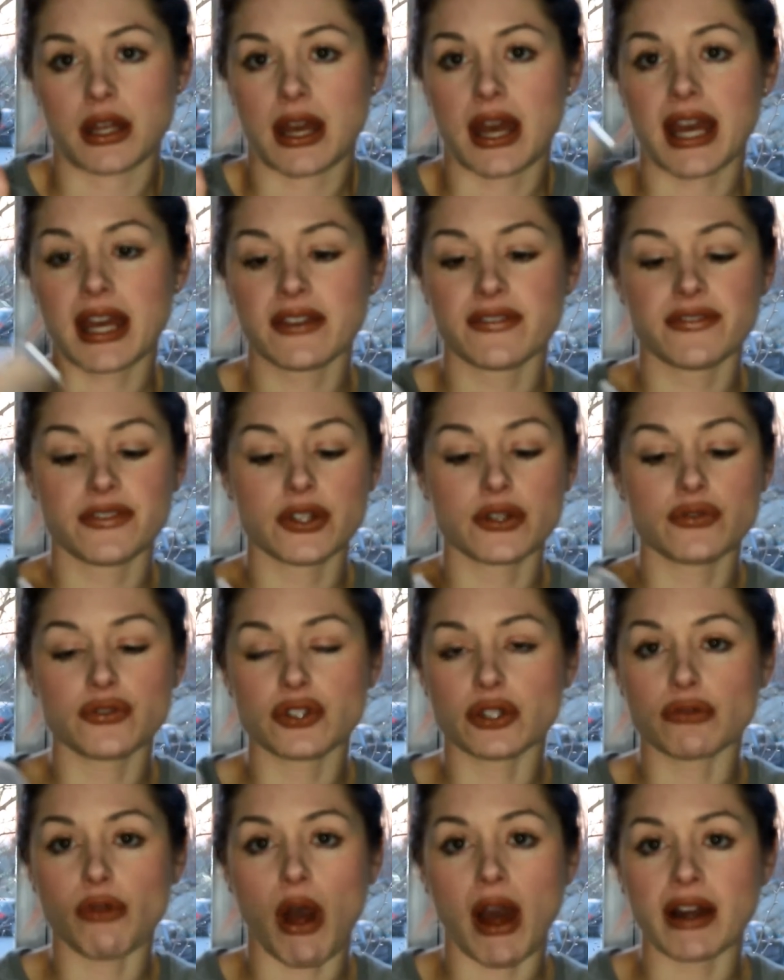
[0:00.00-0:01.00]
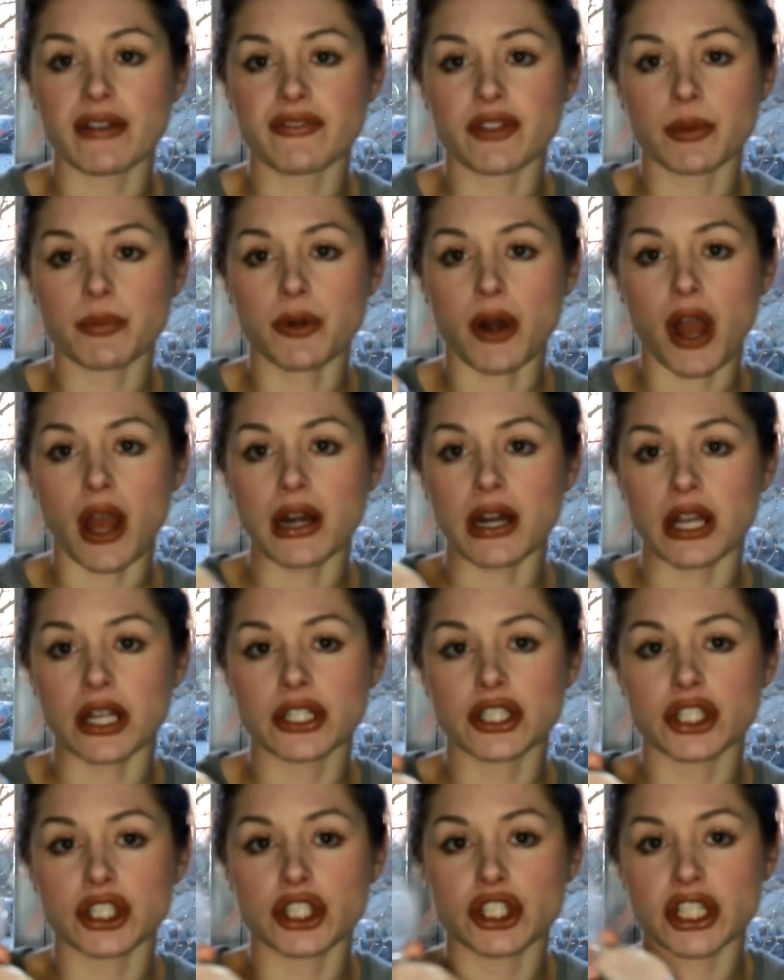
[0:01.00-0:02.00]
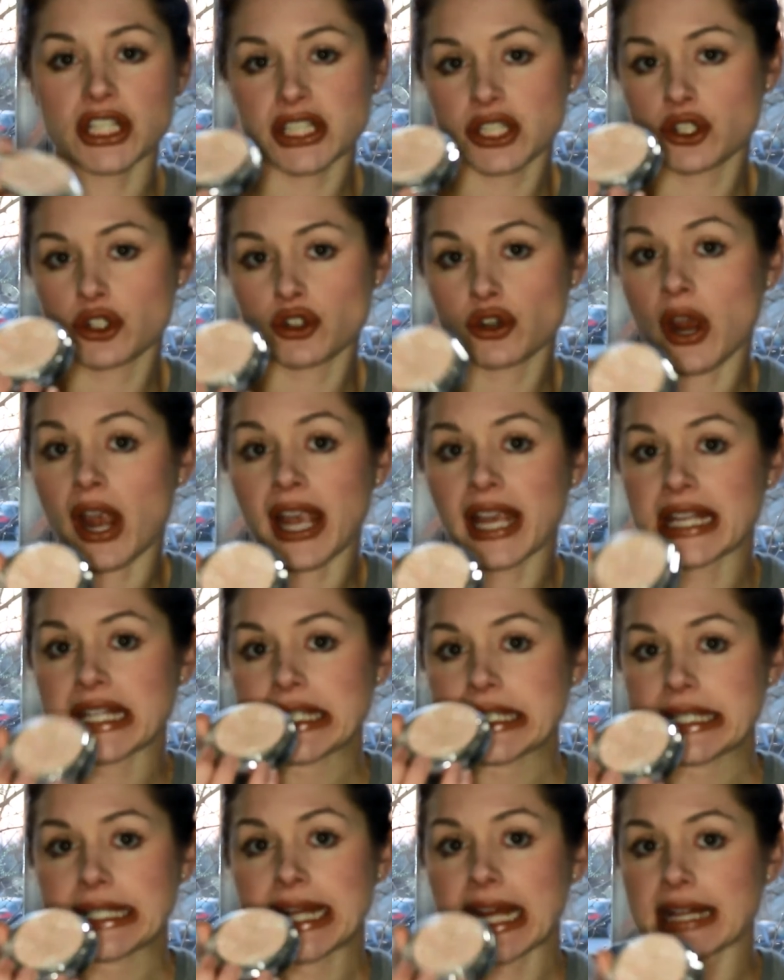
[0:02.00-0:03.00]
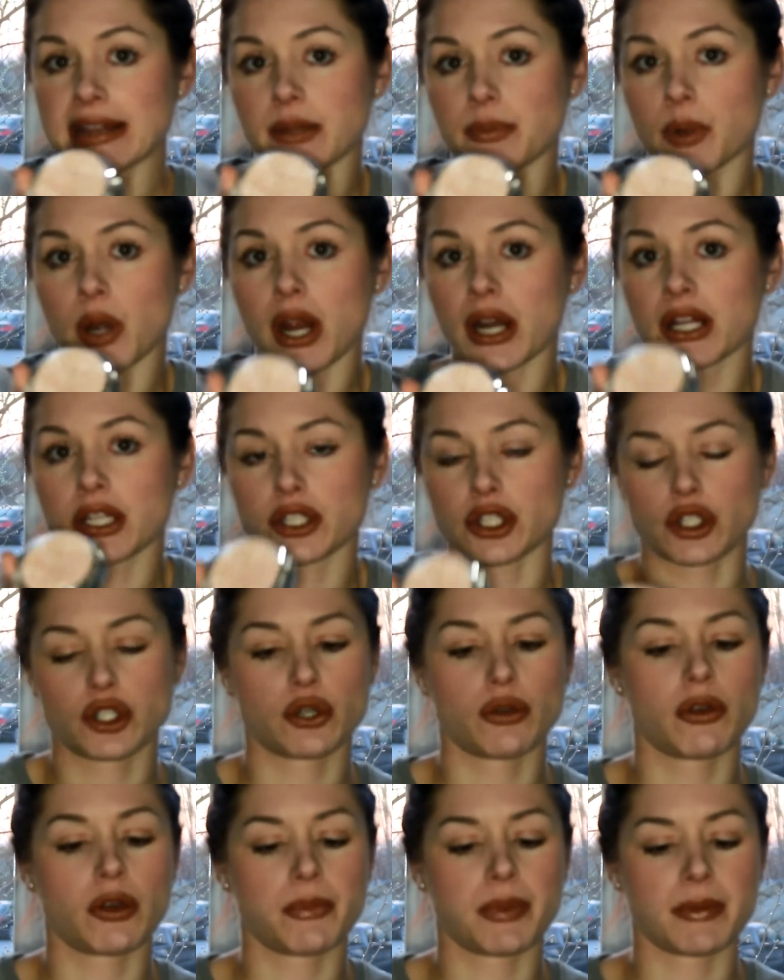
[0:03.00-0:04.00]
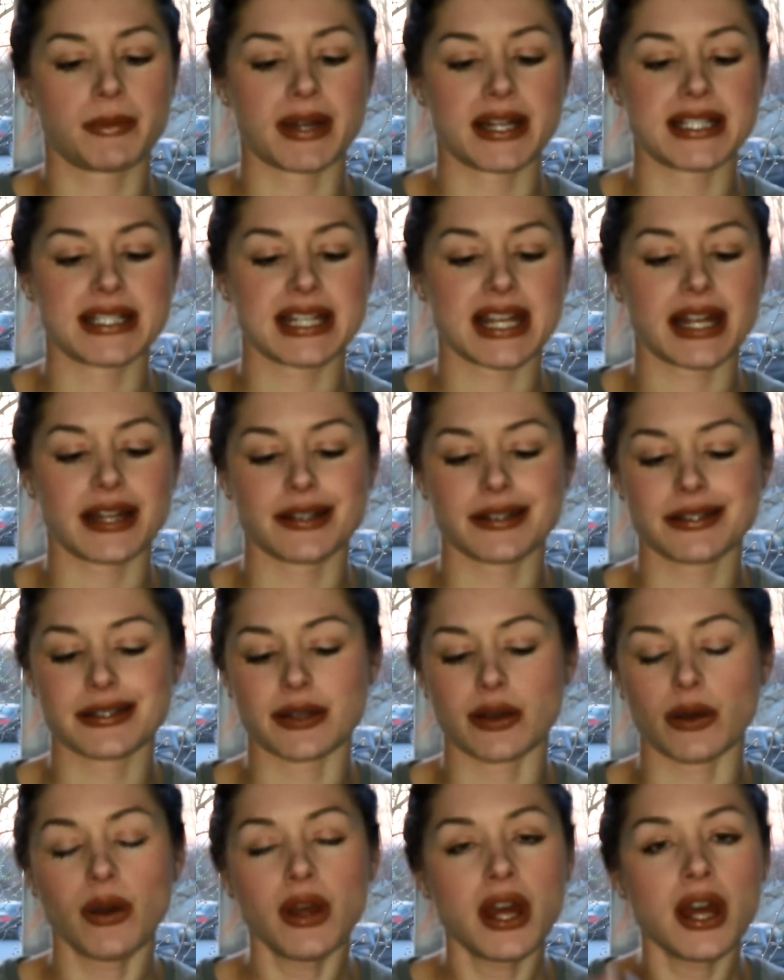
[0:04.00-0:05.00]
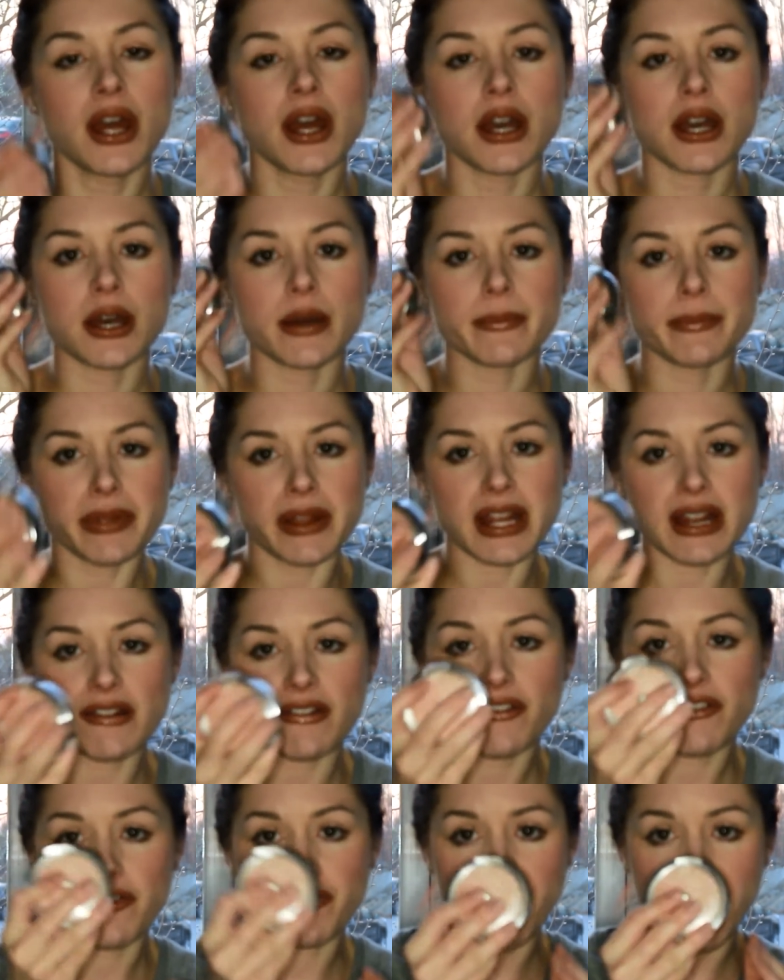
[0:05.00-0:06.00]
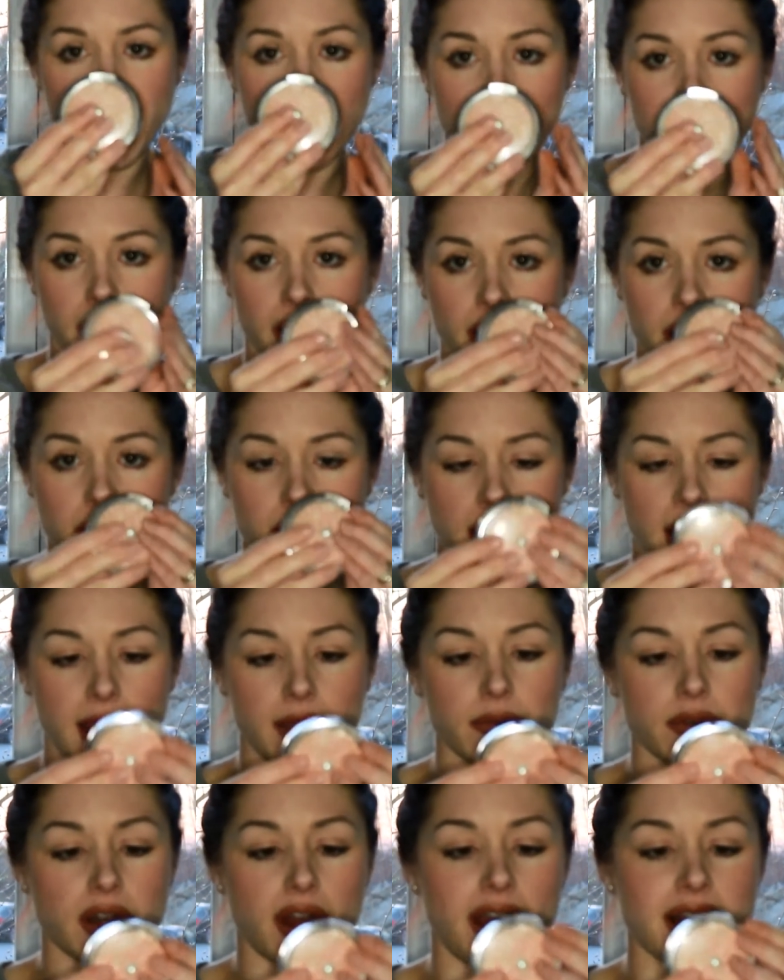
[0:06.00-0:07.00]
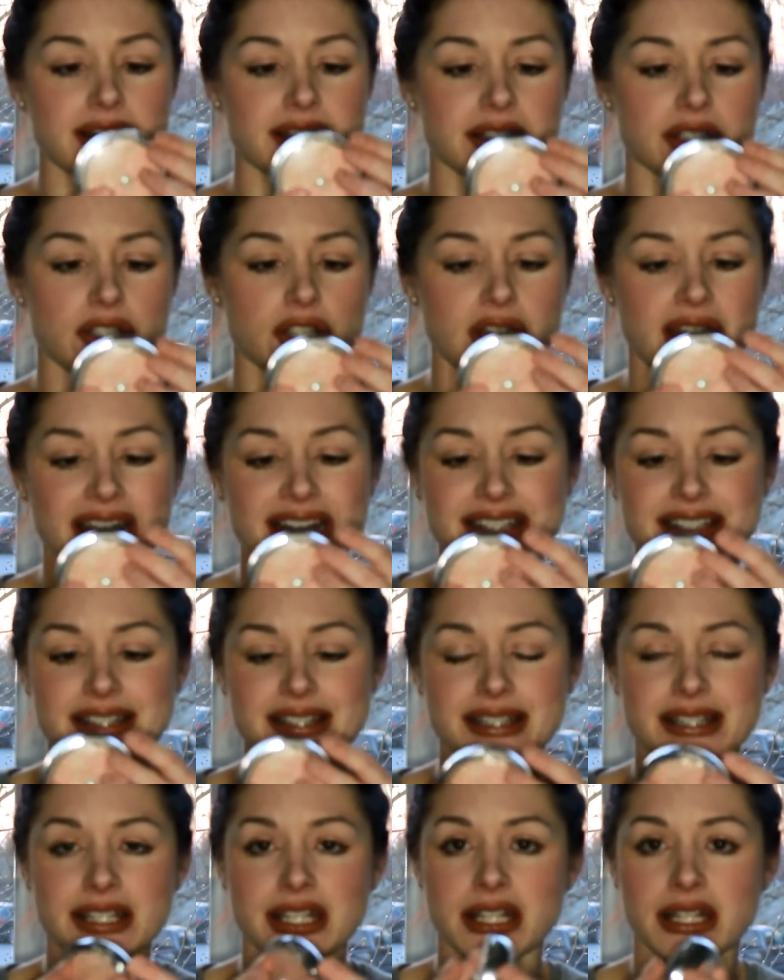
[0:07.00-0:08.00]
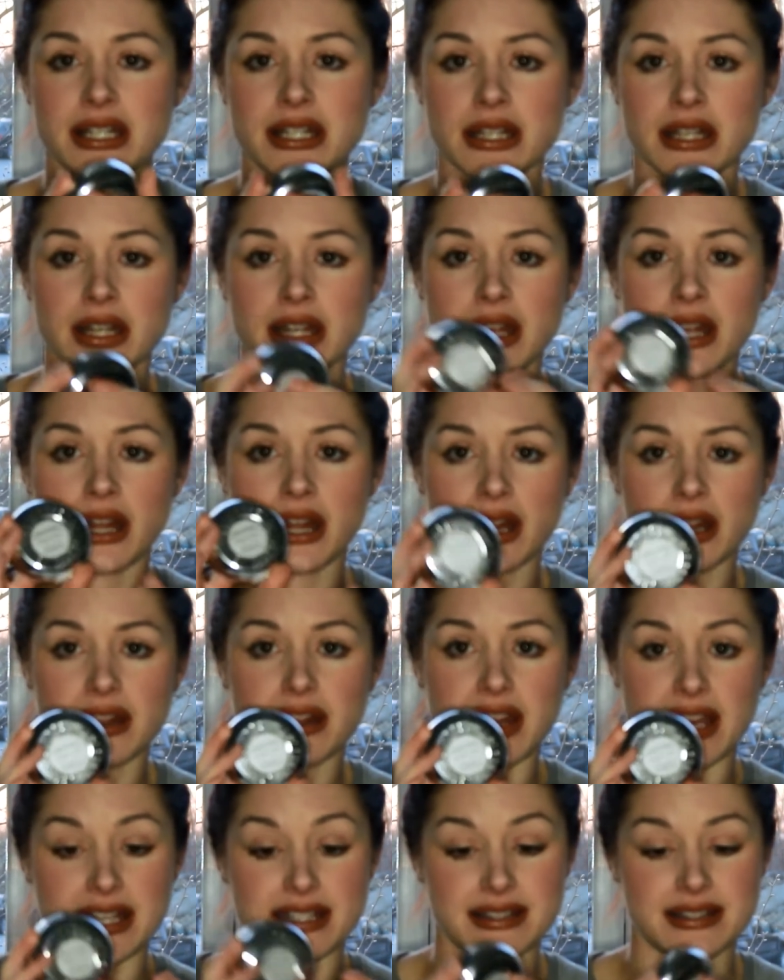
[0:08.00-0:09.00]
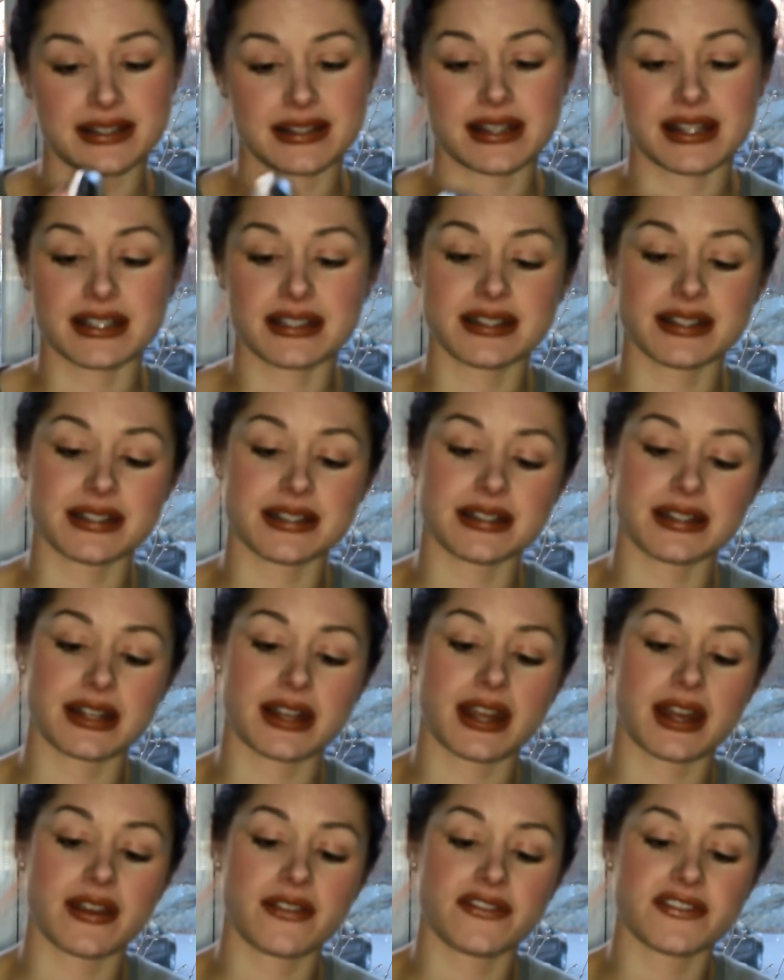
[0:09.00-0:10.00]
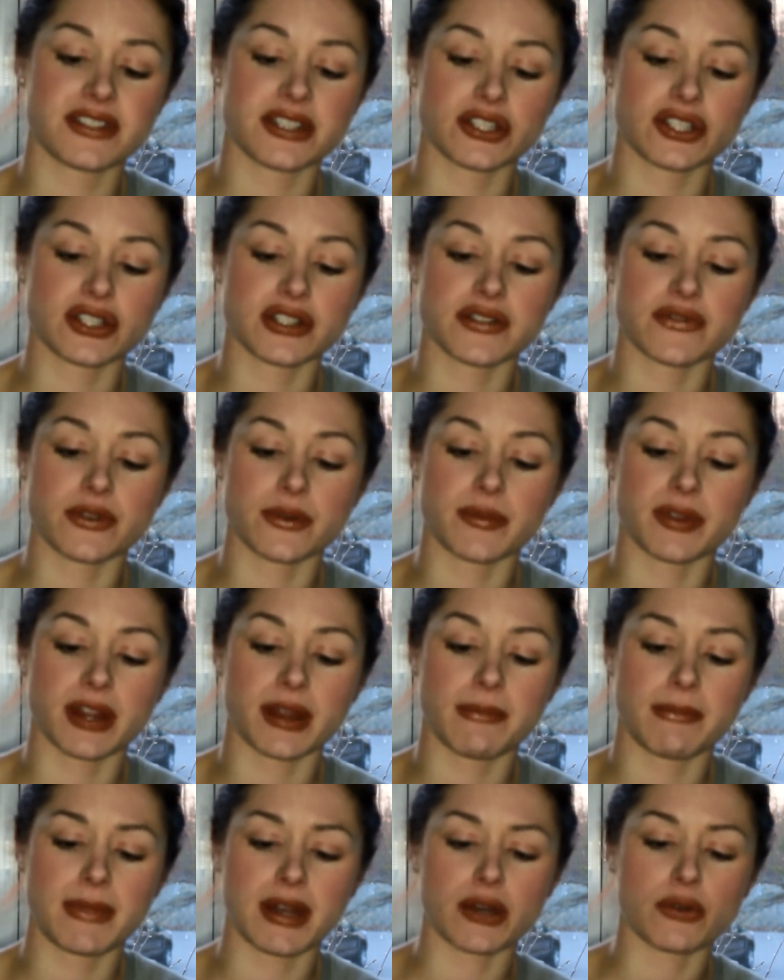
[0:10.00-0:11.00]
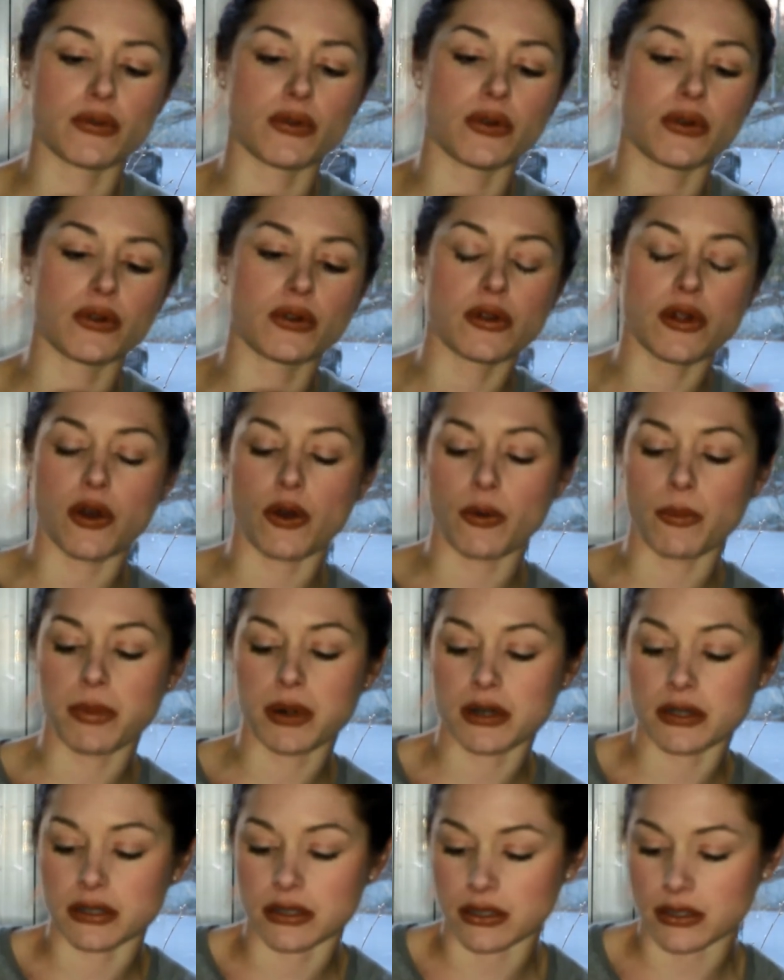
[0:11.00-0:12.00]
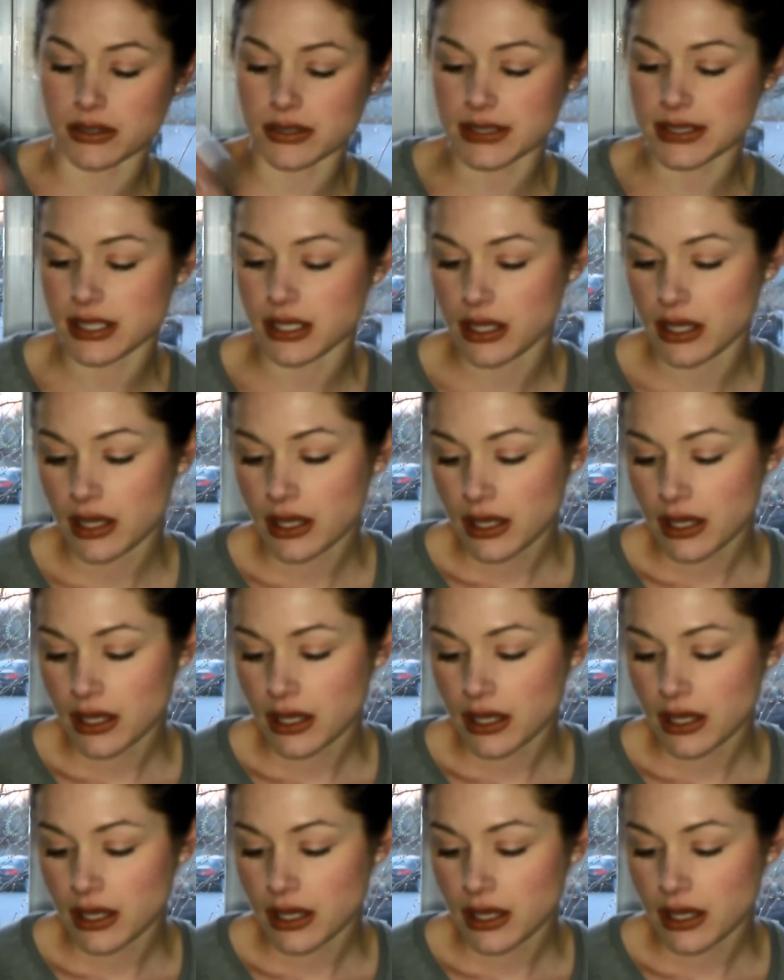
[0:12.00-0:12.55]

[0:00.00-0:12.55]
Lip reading: I've used a lot of the product to just trying to get the product to show up on my skin. So complete fail. I would not suggest this. This is the Physicians Formula Mineral Glow Pearls.